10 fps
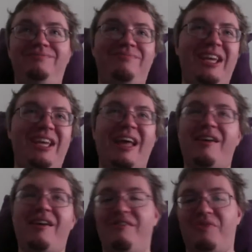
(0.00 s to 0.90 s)

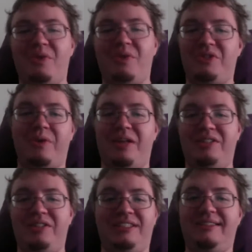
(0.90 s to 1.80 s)
yeah, every once in a while,
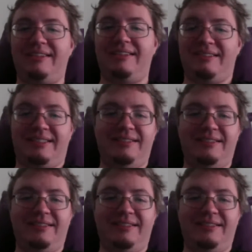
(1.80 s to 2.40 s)
just because, you